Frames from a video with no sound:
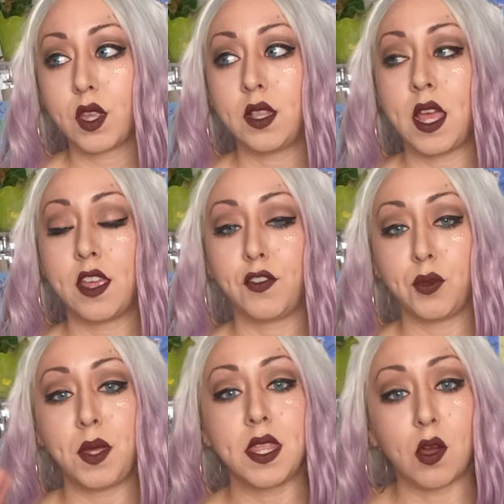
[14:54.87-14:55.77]
Like for
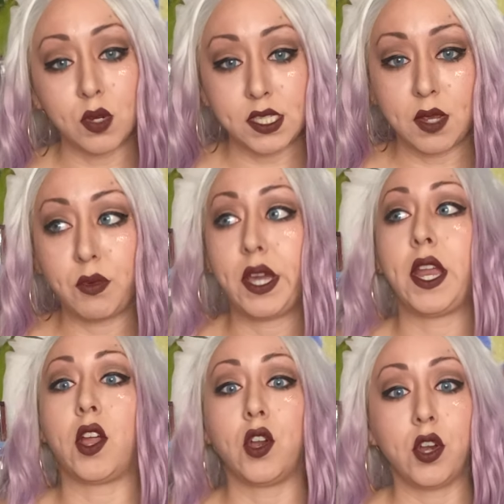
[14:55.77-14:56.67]
me, that one time when
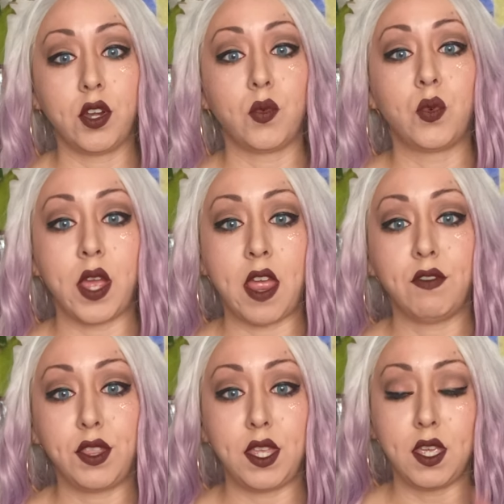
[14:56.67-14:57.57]
I heard what
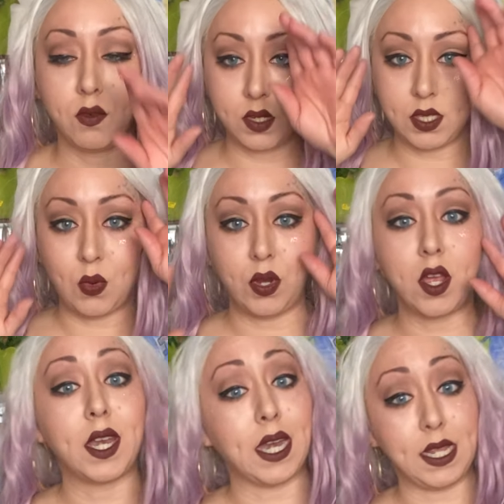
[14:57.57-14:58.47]
everything was going
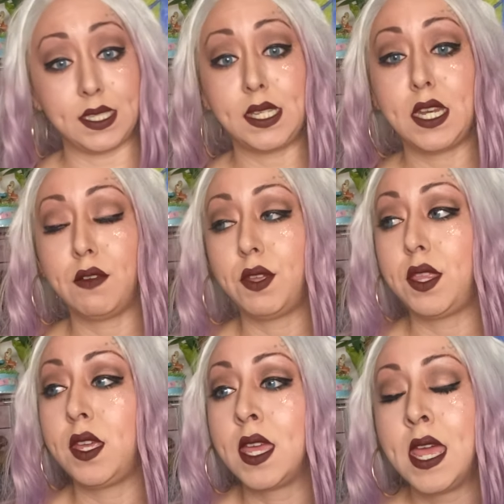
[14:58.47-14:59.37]
on and I seen
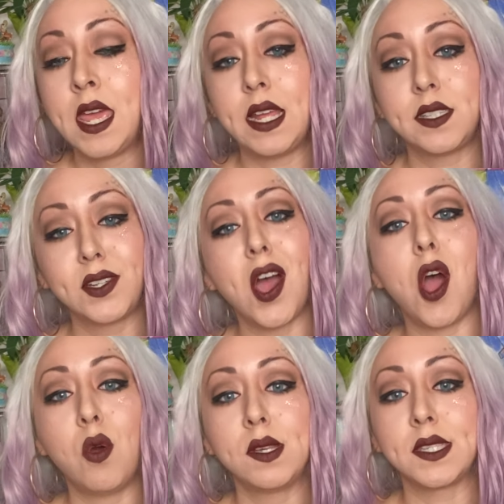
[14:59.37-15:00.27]
everything, it's not
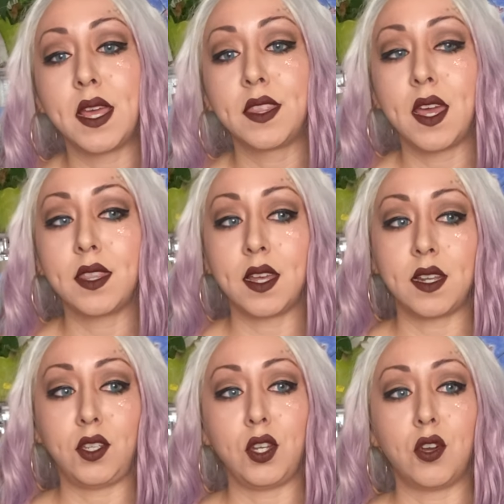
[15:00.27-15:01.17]
always like that. That,
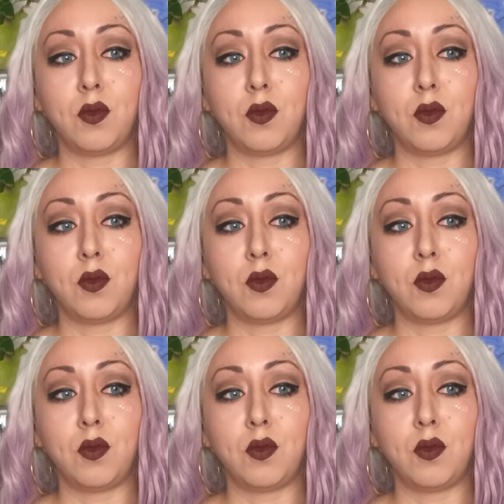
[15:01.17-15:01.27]
you know,